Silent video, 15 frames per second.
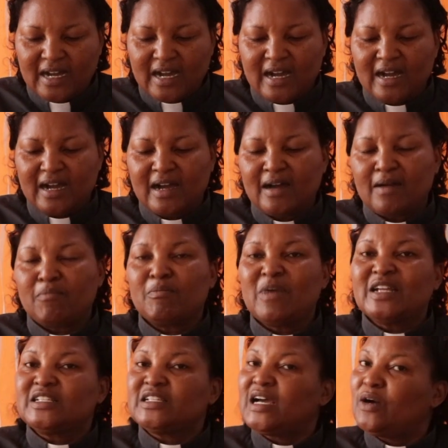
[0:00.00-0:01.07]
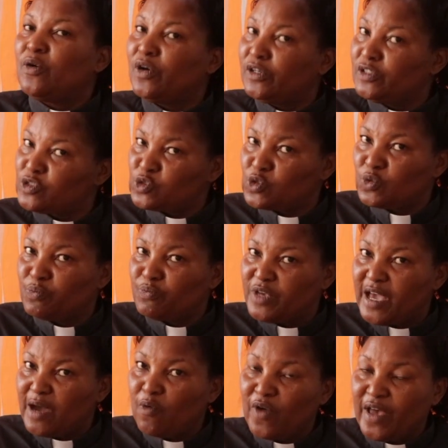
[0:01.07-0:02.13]
uh, but also
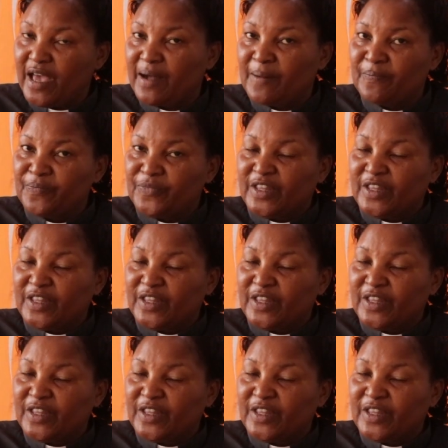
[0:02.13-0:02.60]
be aware